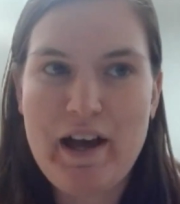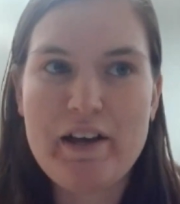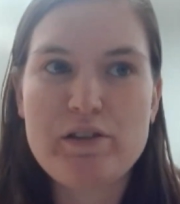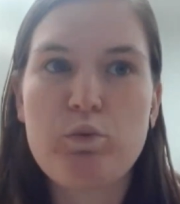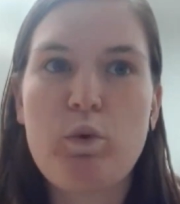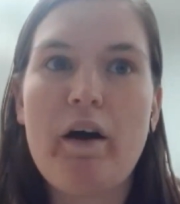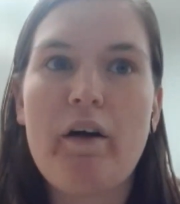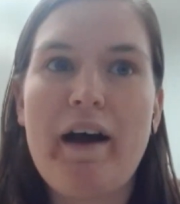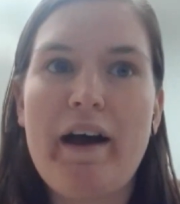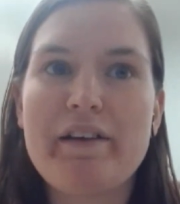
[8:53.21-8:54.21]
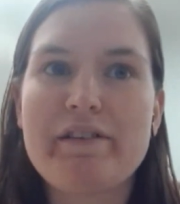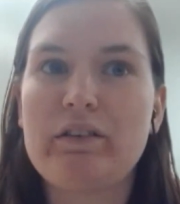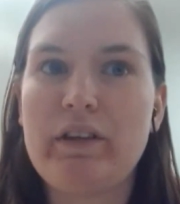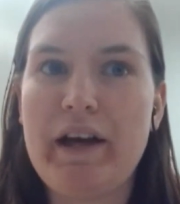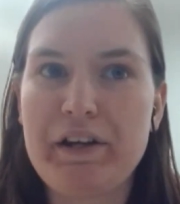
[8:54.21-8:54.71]
as well as a
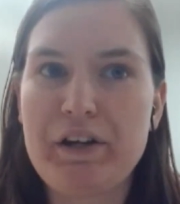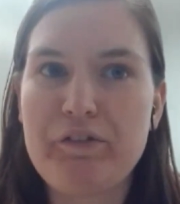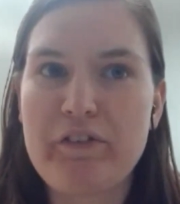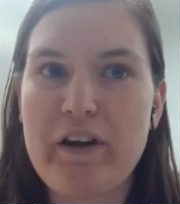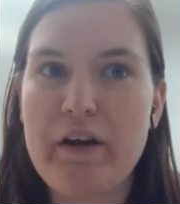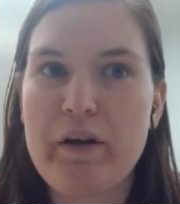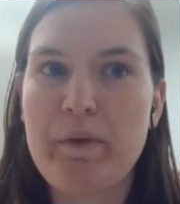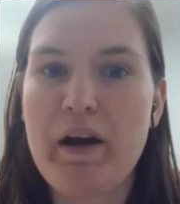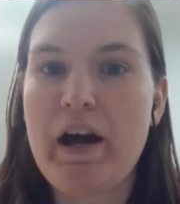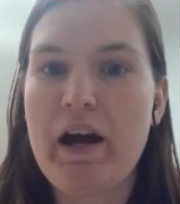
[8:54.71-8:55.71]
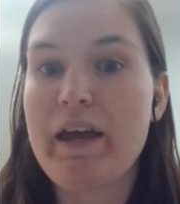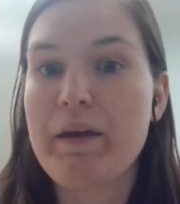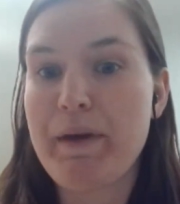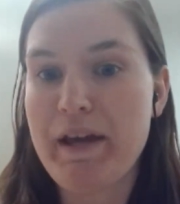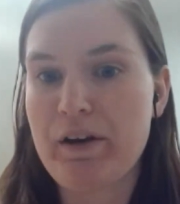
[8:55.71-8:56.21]
letter from
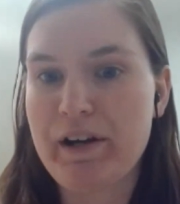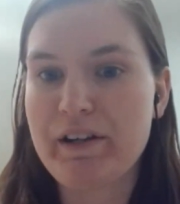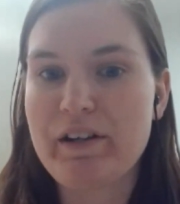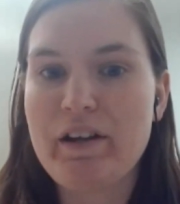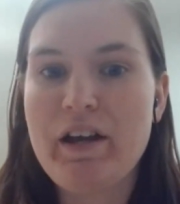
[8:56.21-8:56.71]
a parent